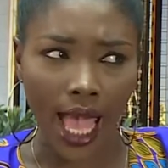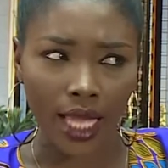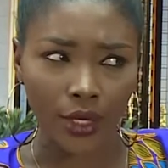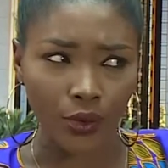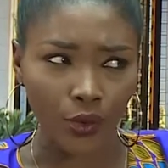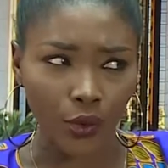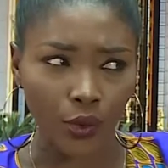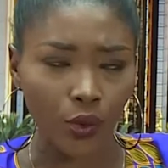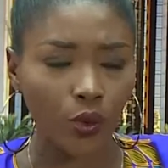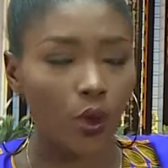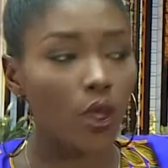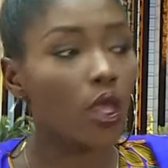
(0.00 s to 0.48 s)

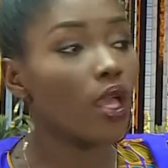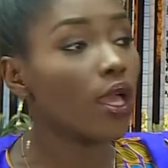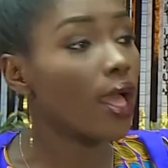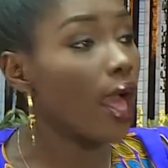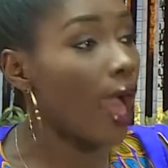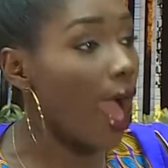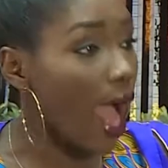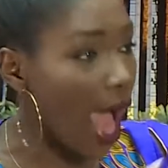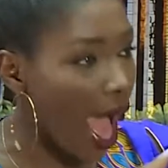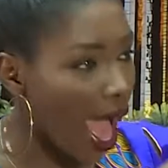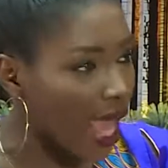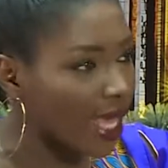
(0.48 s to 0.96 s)
No.
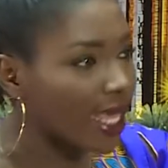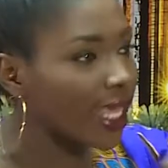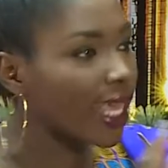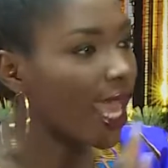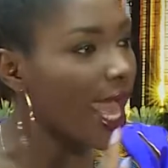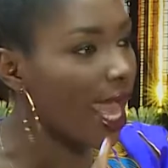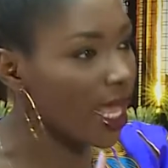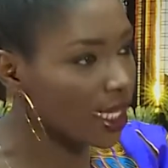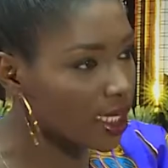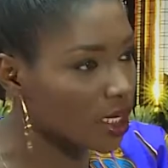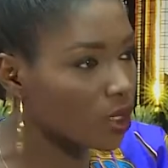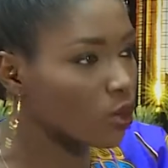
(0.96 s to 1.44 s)
I
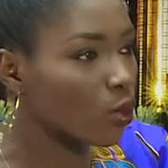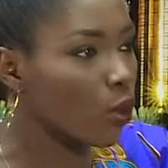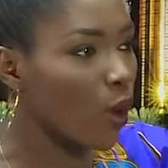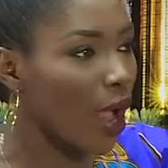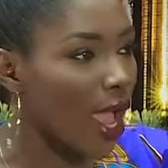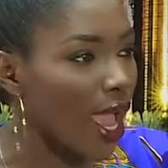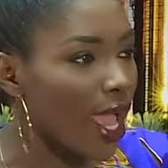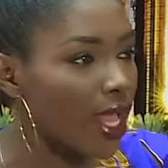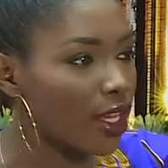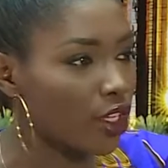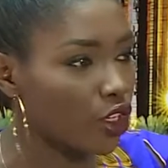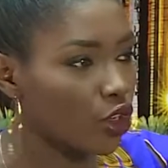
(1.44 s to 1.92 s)
get
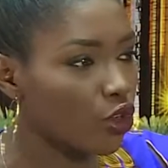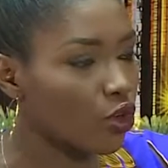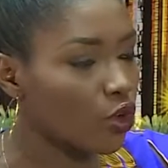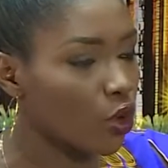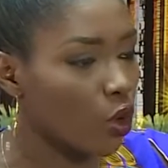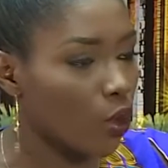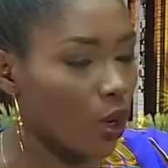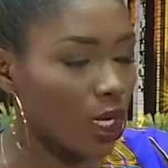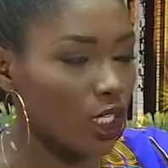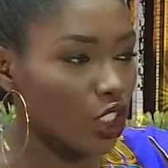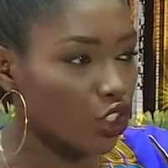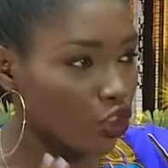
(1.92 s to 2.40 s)
when,
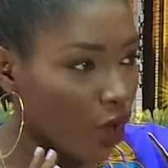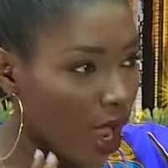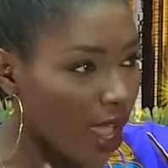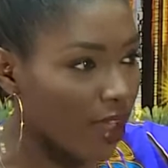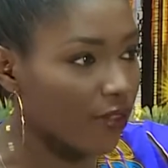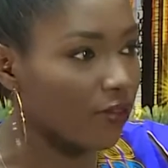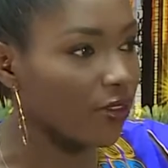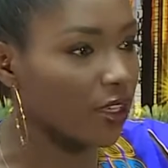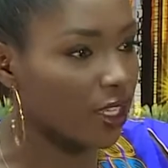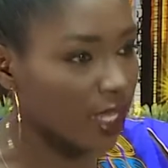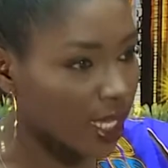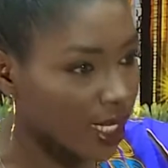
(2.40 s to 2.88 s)
we're
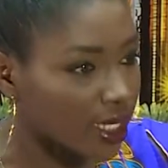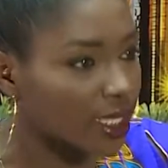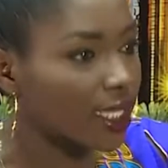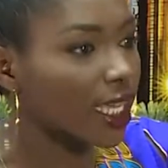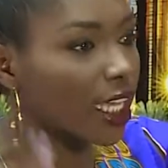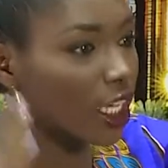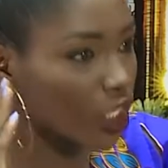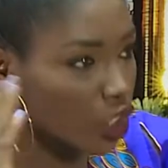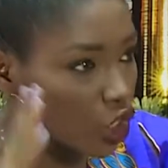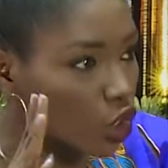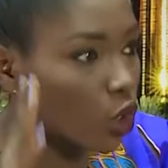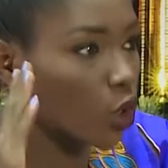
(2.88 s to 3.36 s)
driving and
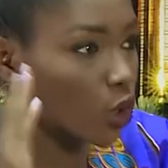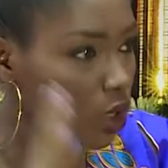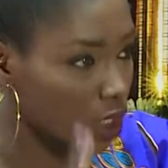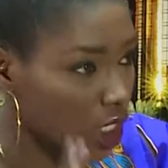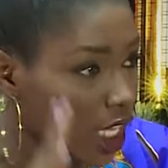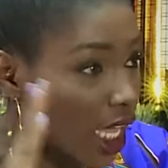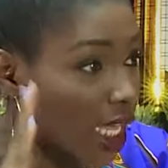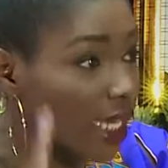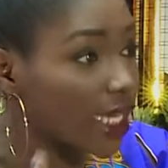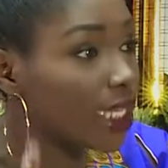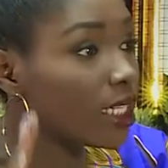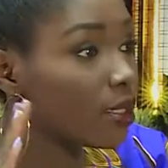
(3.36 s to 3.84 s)
then you're
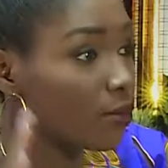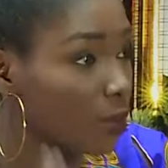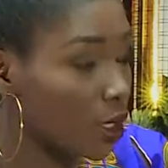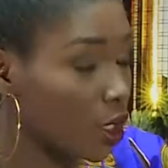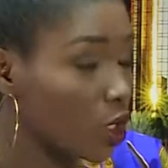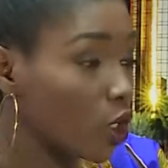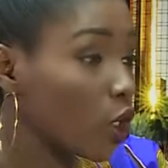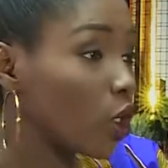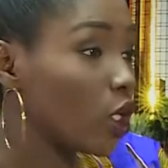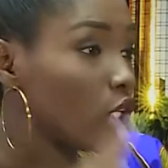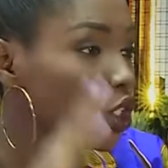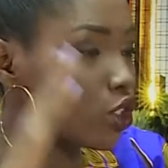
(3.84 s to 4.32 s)
telling
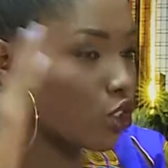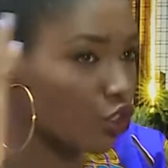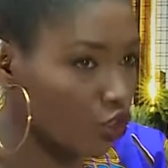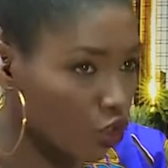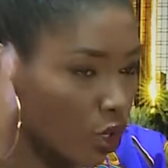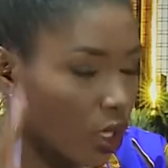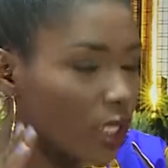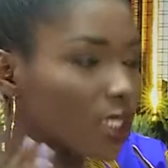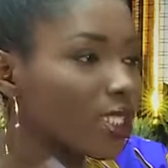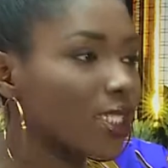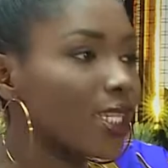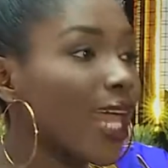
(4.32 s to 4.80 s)
me, you're
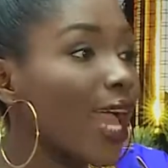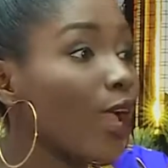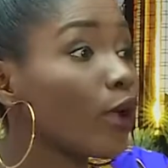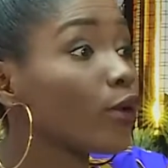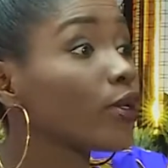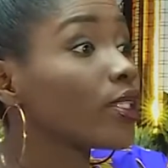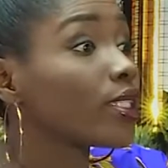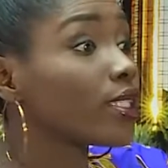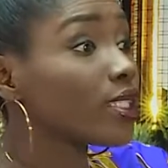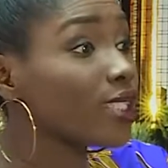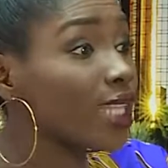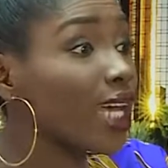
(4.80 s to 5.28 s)
instructing, I
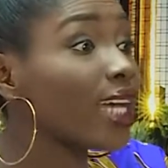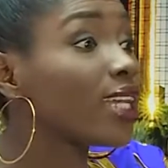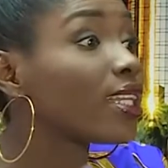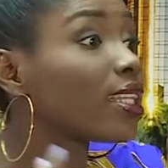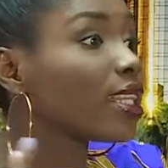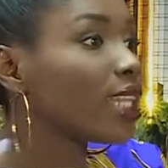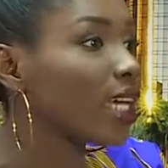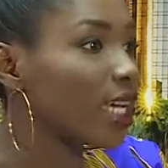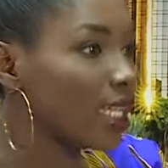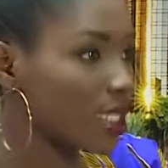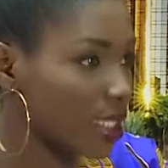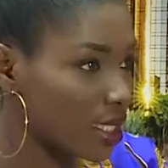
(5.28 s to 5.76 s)

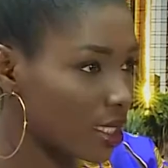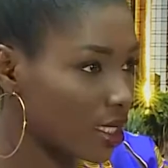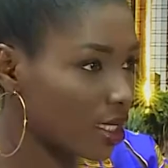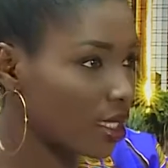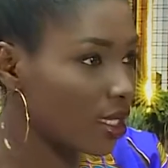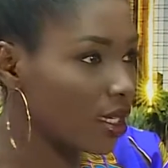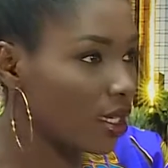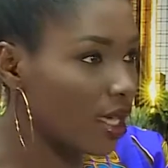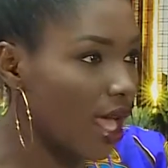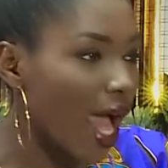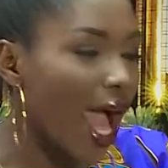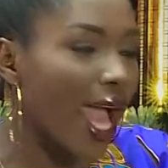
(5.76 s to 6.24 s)
understand that.
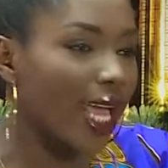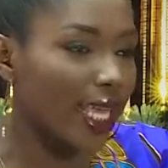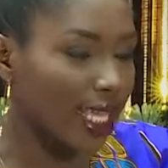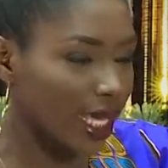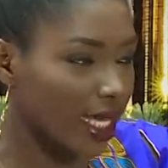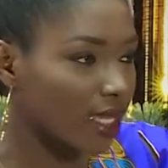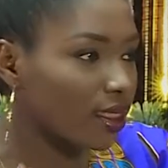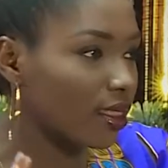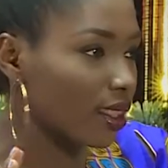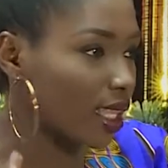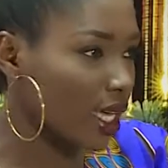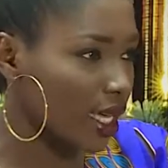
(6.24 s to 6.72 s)
I
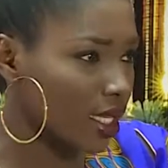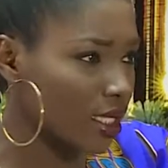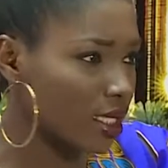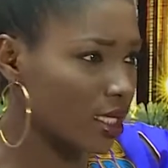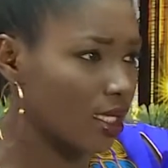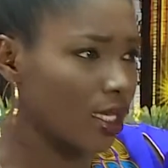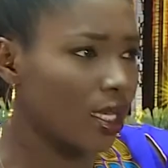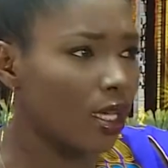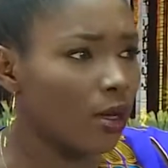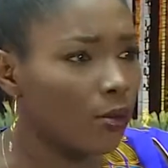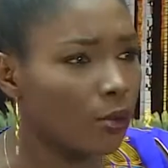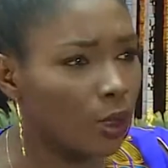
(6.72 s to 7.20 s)
get
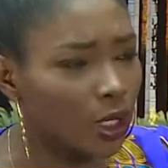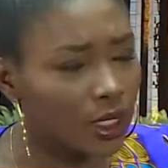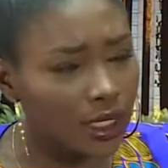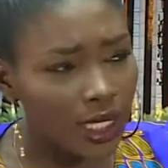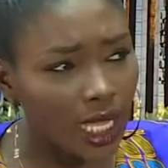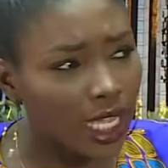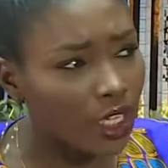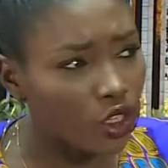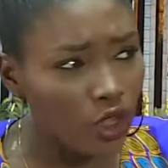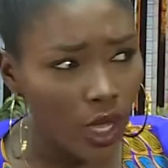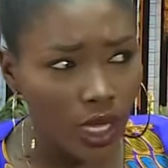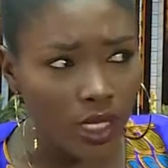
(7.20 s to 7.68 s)
that. But
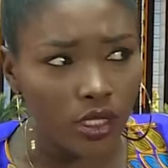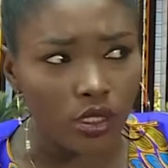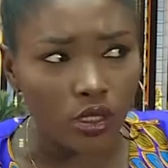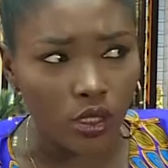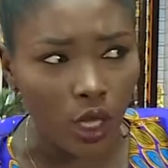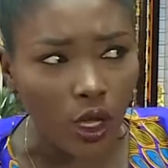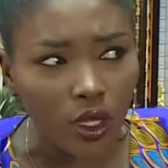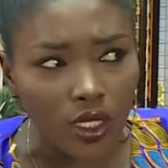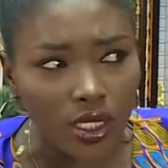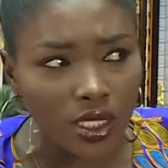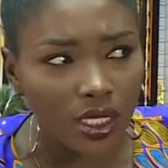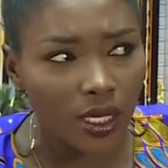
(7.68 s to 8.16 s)
then you're
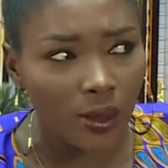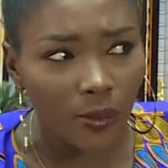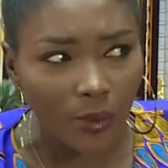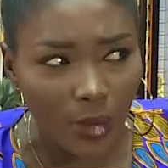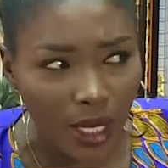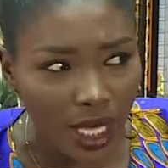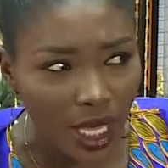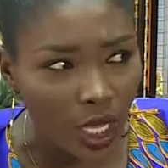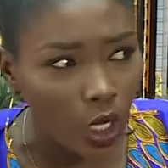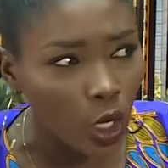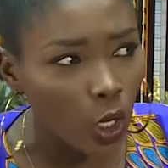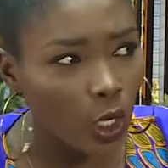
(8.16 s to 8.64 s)
insulting
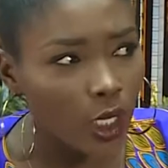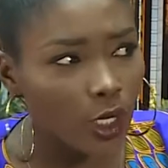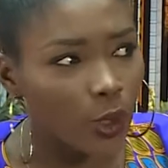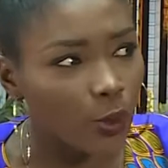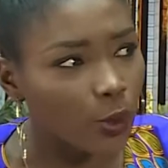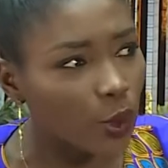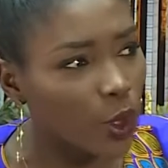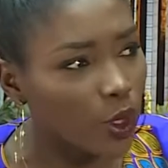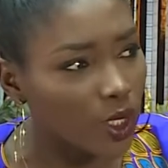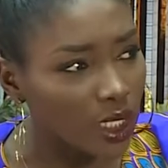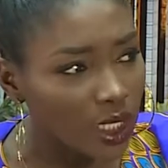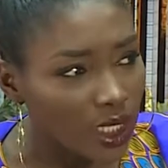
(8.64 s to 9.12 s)
me and
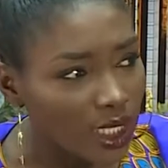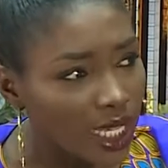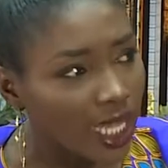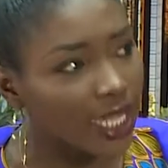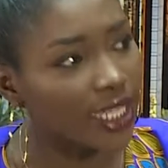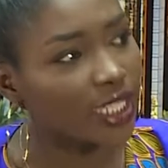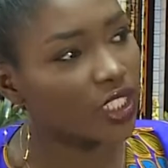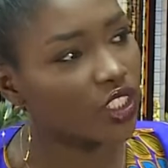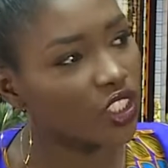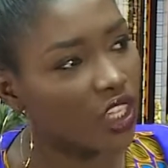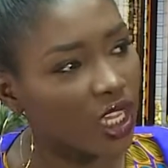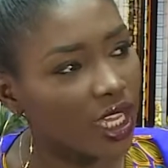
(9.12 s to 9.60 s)
calling me
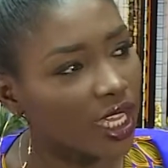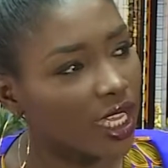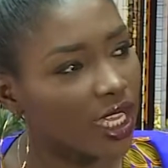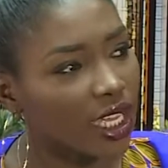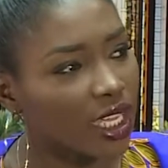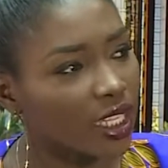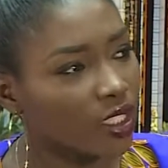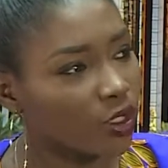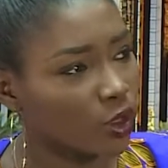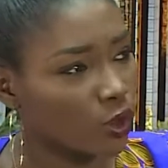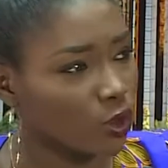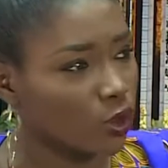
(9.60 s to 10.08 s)

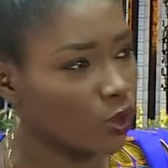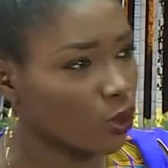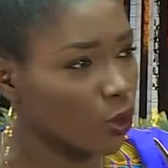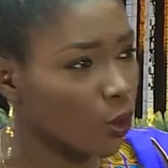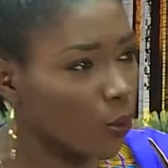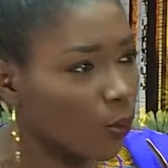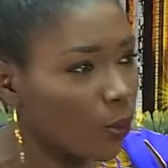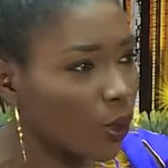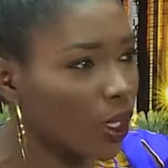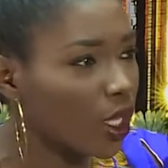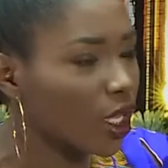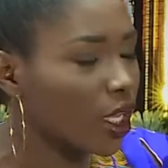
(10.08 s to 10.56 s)
unintelligent or
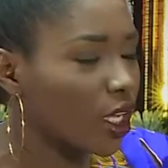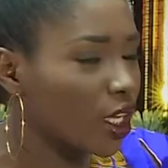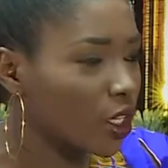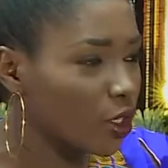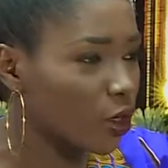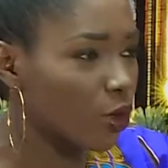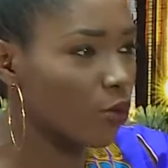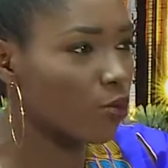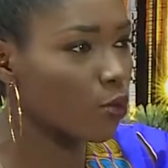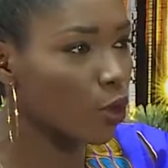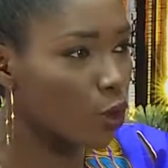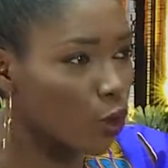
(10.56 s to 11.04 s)

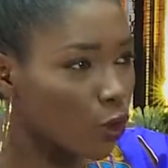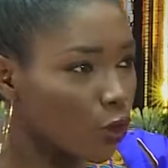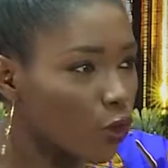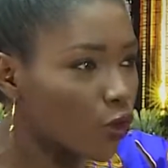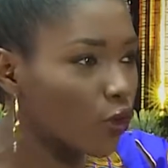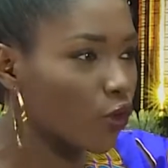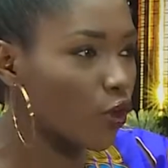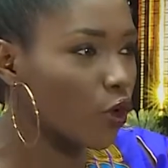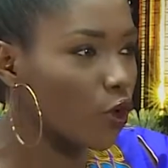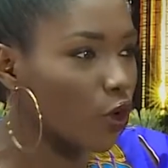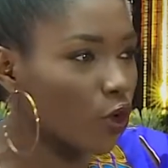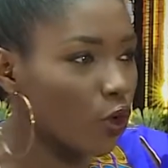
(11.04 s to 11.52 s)
stupid or
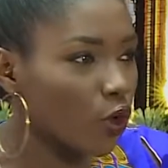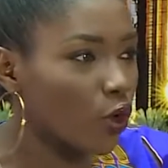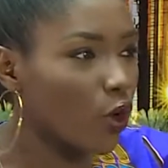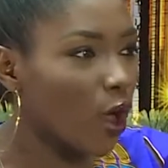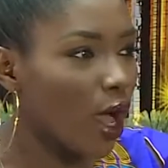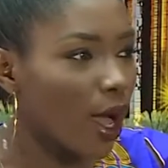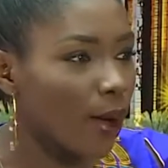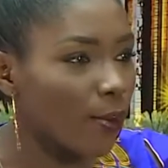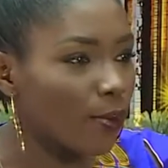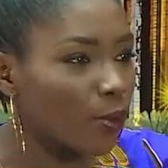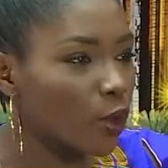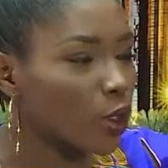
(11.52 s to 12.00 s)
move or
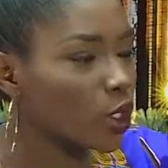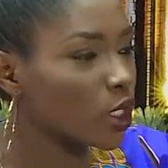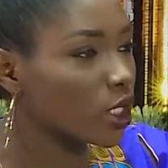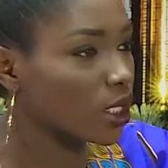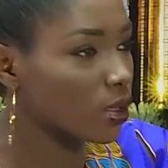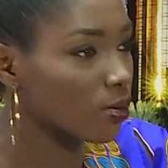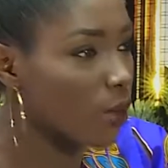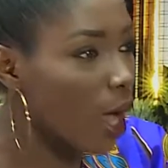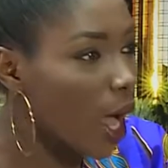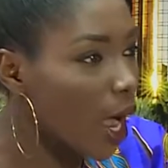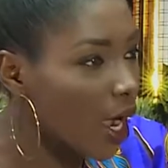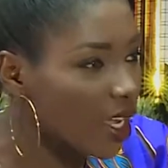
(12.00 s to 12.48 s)
I'm not
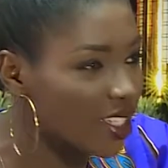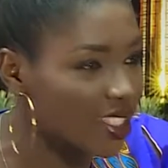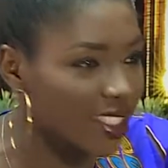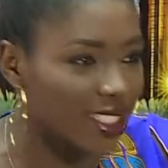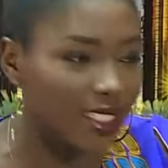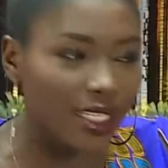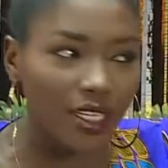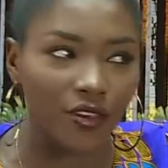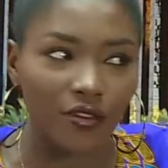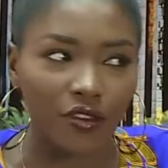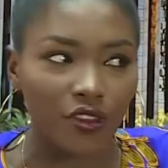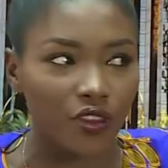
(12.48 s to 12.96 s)
smart
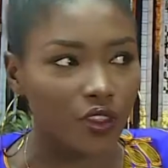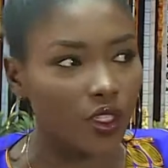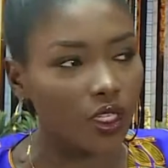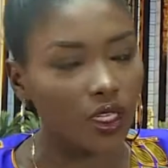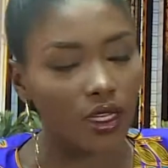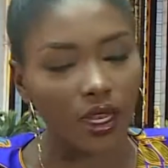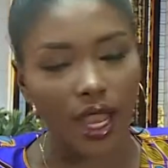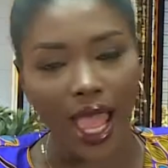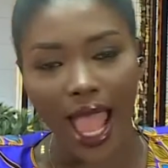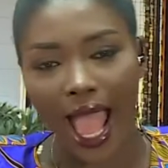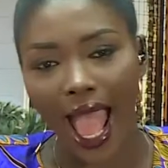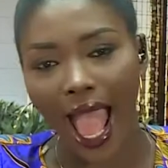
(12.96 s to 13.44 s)
and
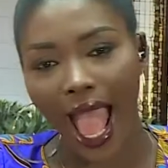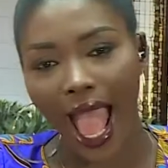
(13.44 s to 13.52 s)
everything. No.